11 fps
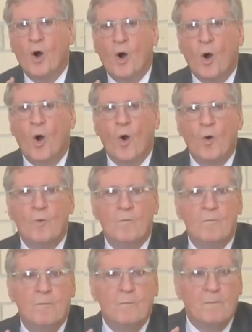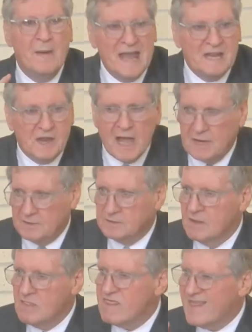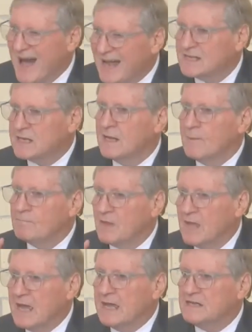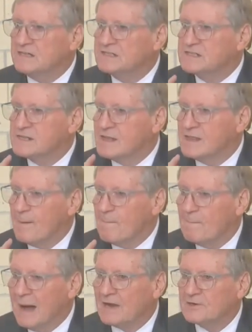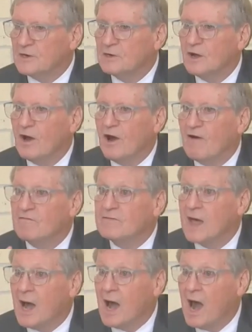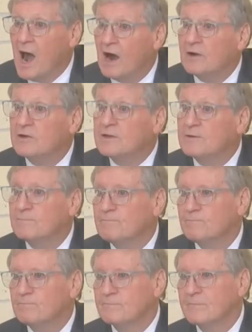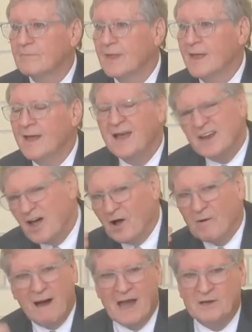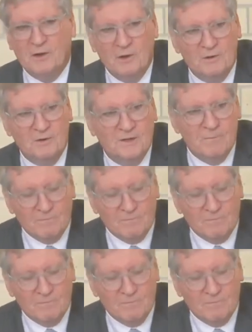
obedient. That is the matter of the heart. Now, I could